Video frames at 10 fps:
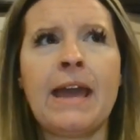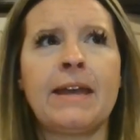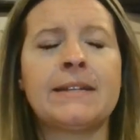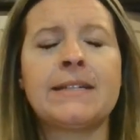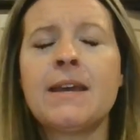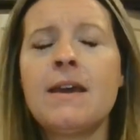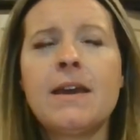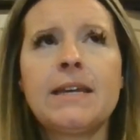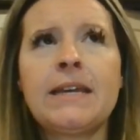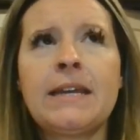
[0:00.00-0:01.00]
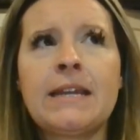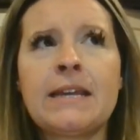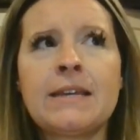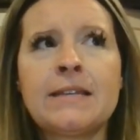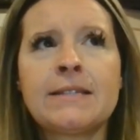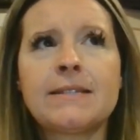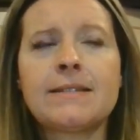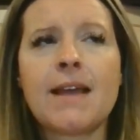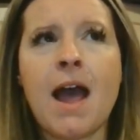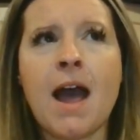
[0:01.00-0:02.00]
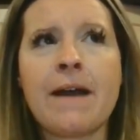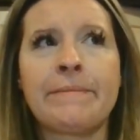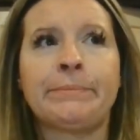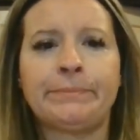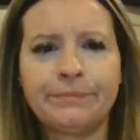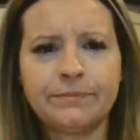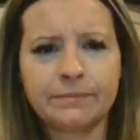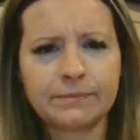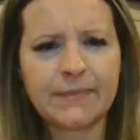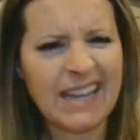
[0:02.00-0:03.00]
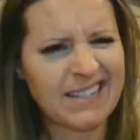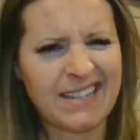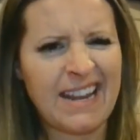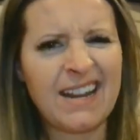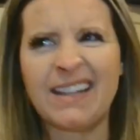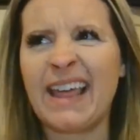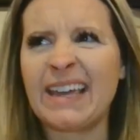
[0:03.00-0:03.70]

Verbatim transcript: and it is, um, it's needed.